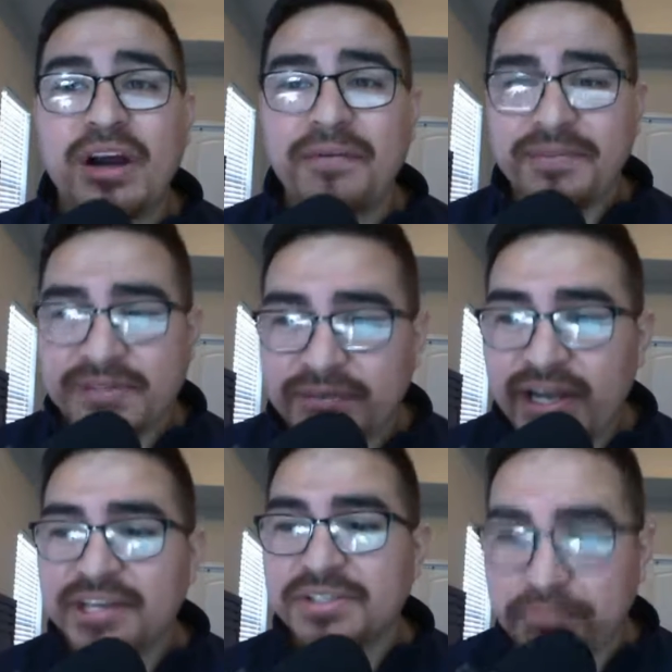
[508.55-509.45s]
offensive
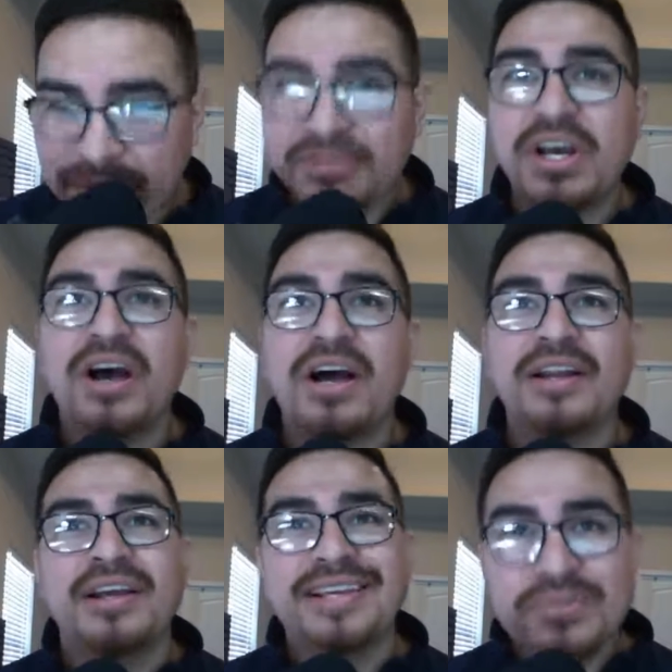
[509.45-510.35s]
line is built on,
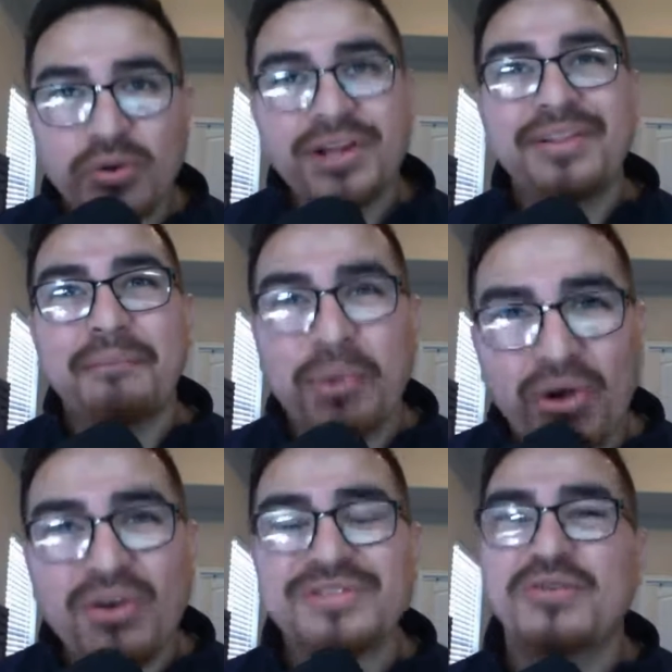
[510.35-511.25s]
is running the ball.